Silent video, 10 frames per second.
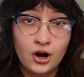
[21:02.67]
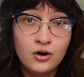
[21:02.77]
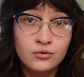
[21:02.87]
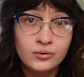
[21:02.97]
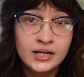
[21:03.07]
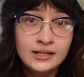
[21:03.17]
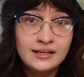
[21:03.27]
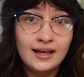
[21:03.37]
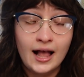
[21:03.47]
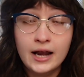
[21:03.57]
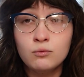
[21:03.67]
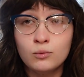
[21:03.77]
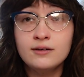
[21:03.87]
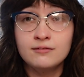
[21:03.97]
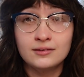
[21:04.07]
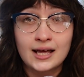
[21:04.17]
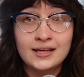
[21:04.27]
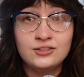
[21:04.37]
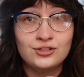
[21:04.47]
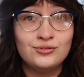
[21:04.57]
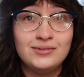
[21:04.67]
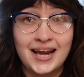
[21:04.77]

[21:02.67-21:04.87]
own, and it would have led to